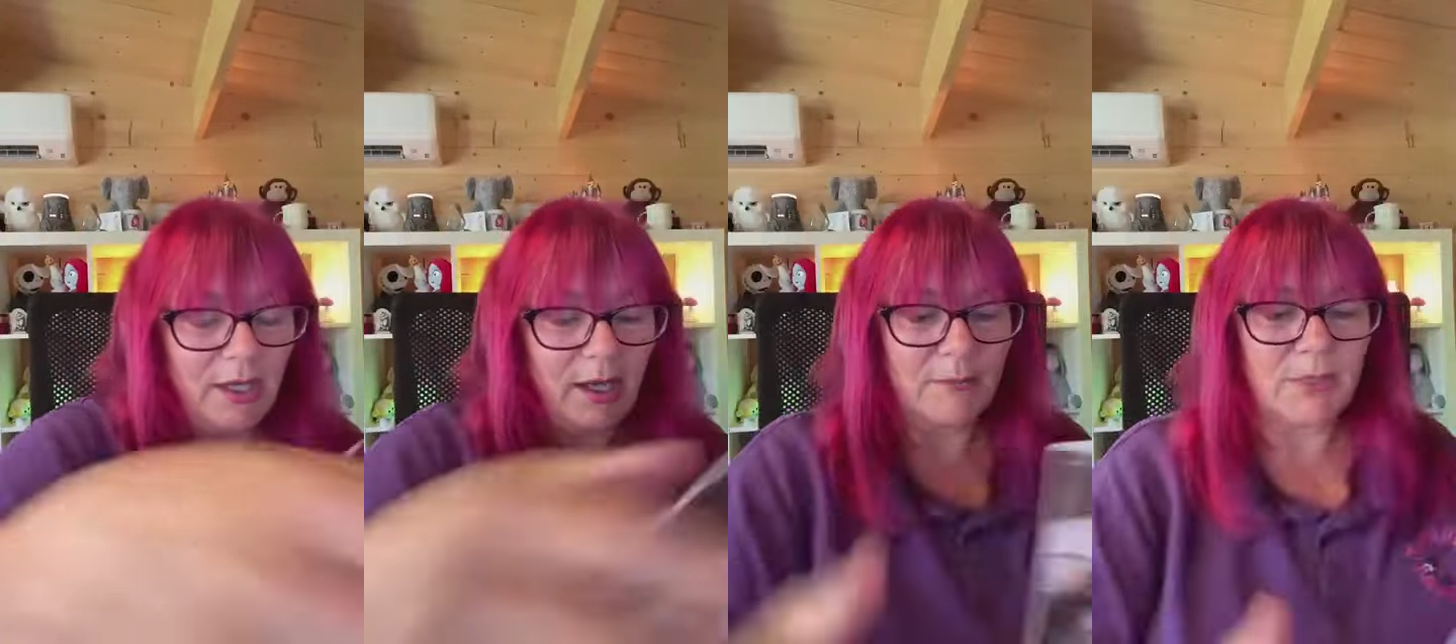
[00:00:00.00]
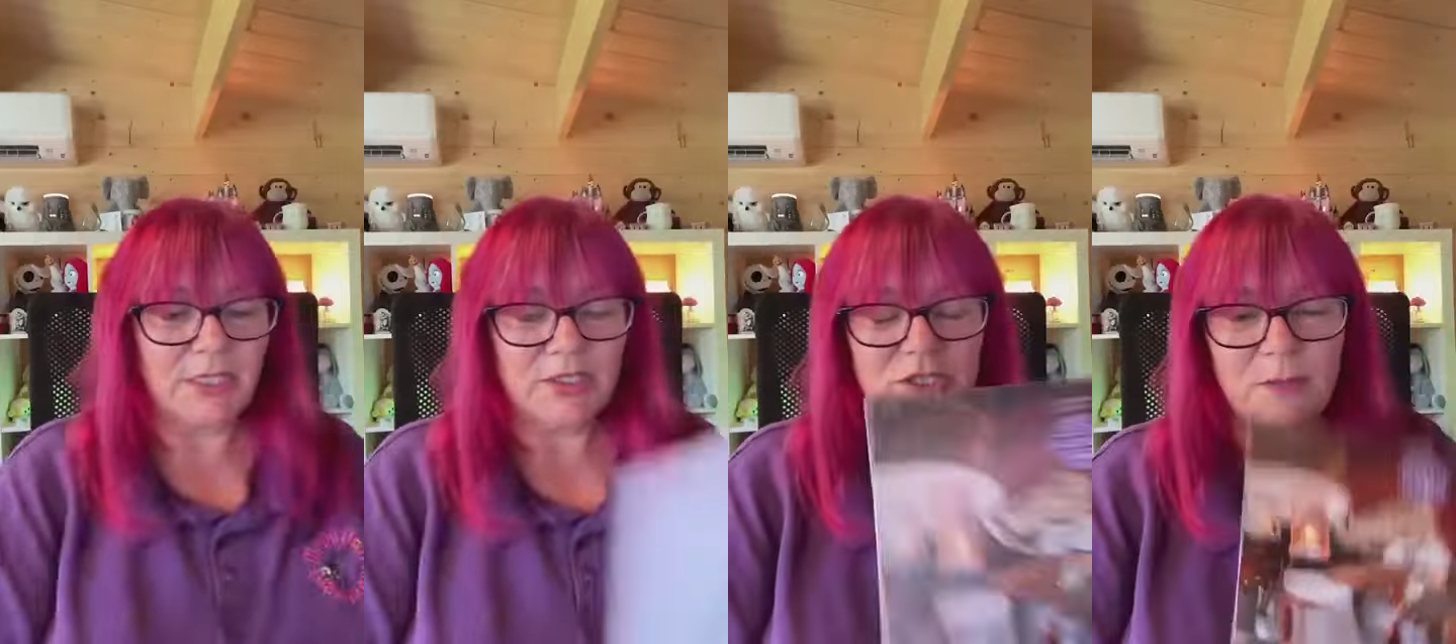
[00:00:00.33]
I'm
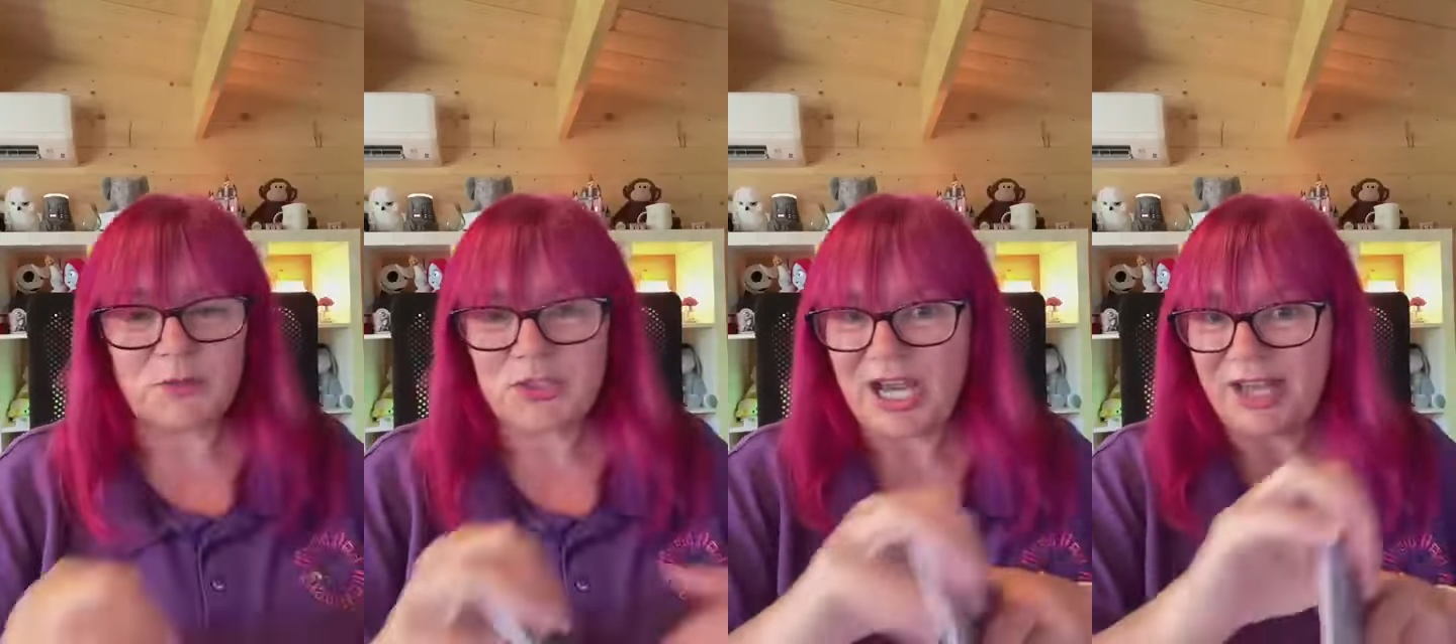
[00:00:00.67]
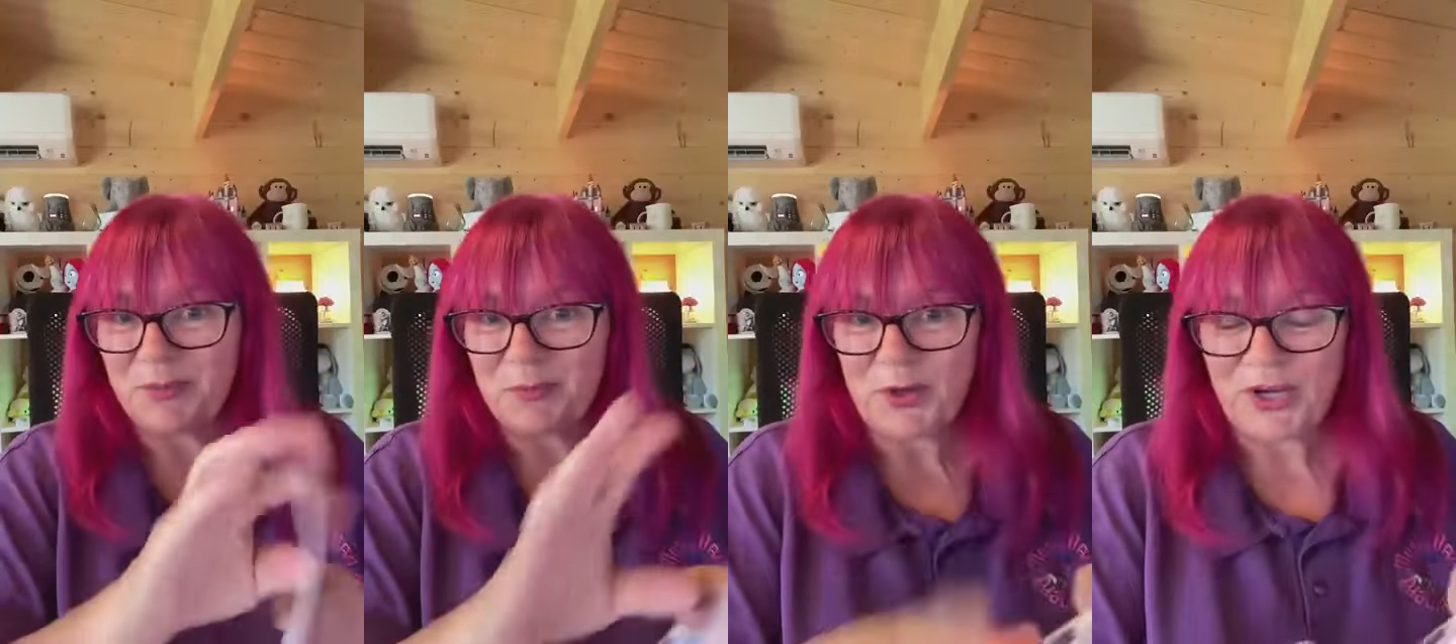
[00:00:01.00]
going to double
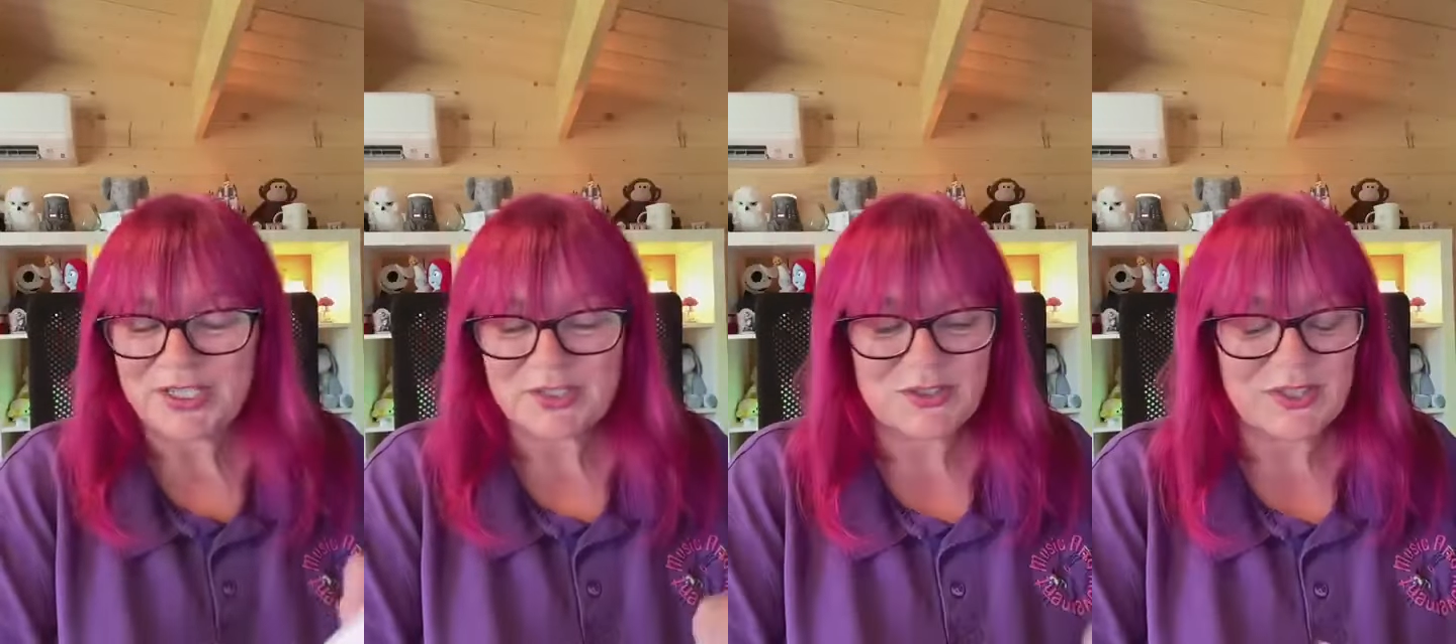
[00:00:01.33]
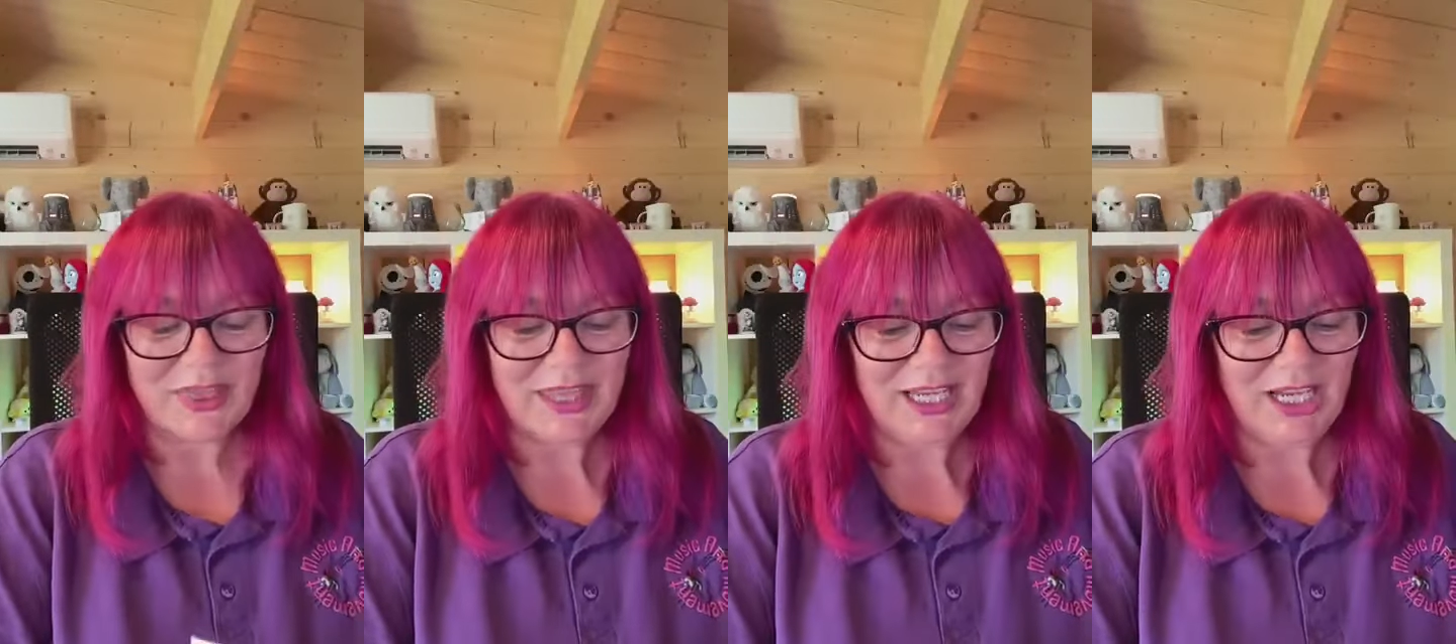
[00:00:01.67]
check the price because
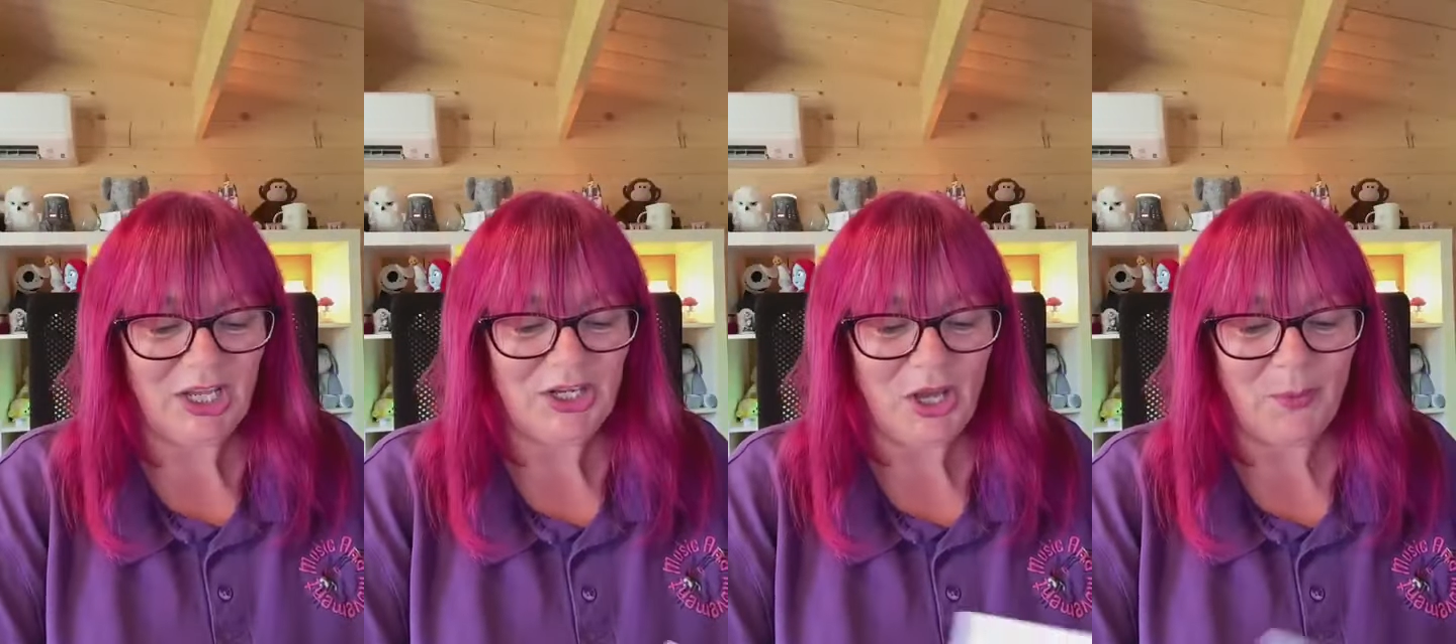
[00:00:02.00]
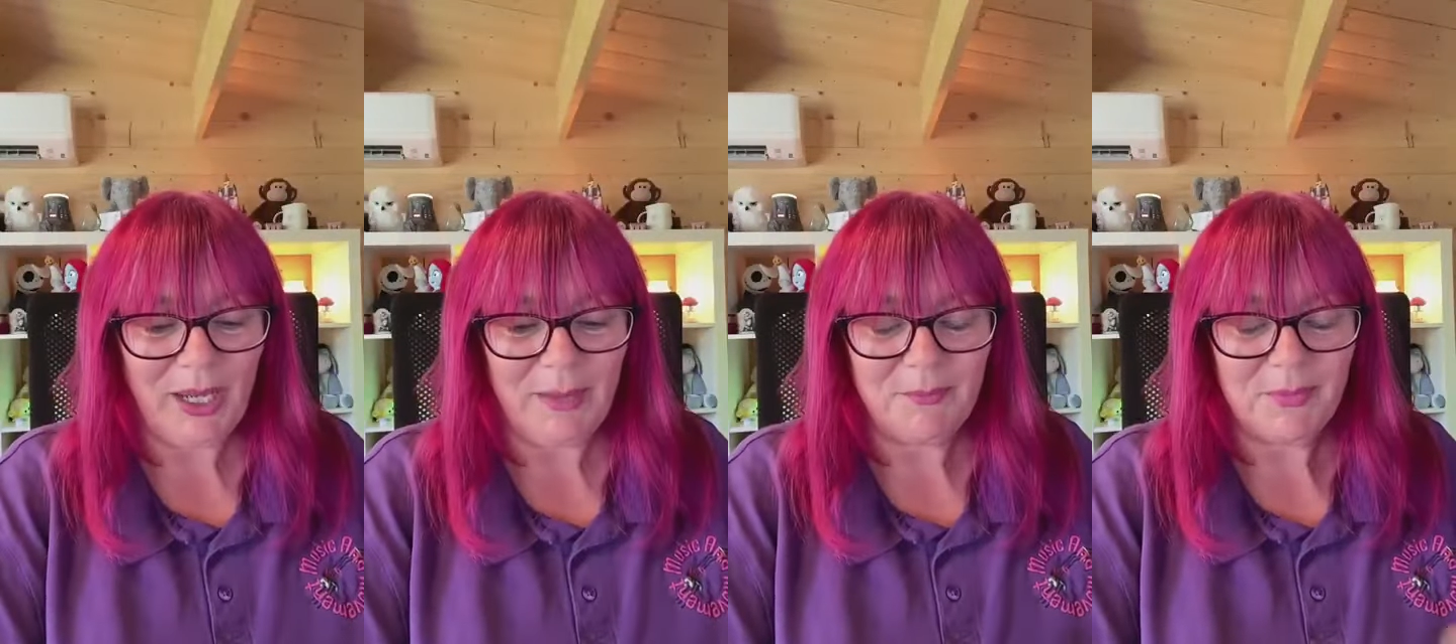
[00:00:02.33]
I think I know
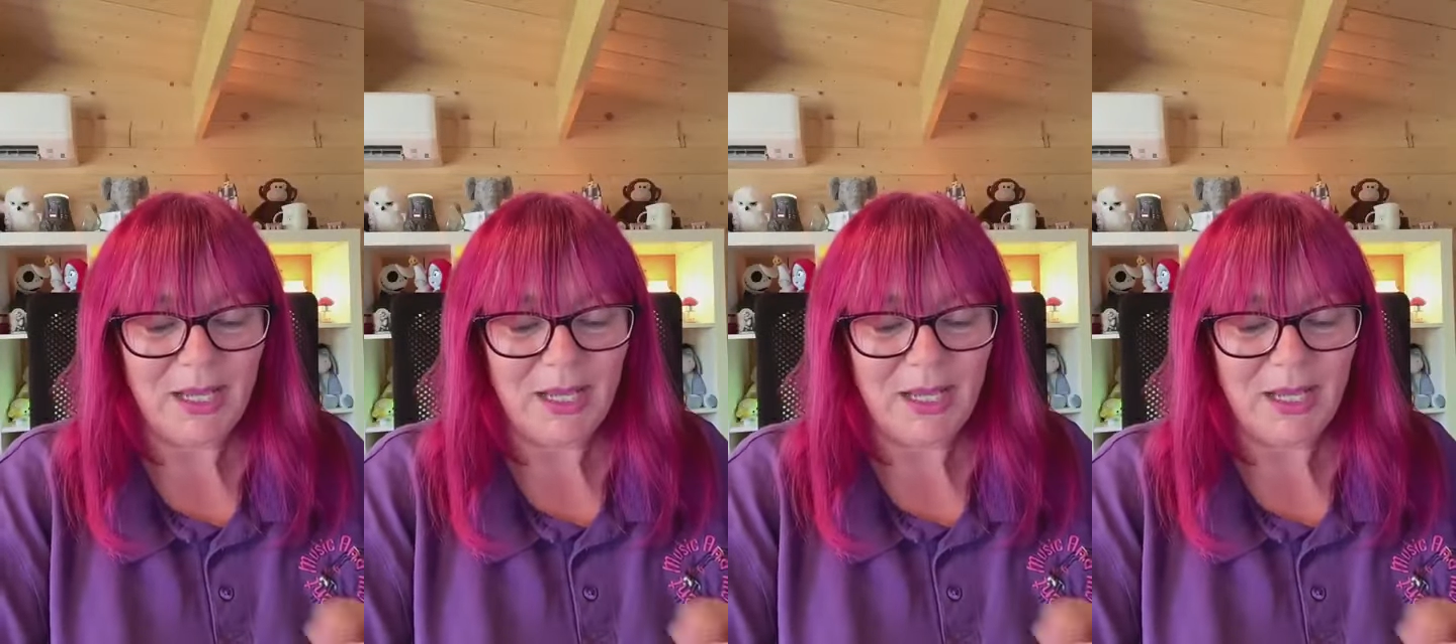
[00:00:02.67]
it,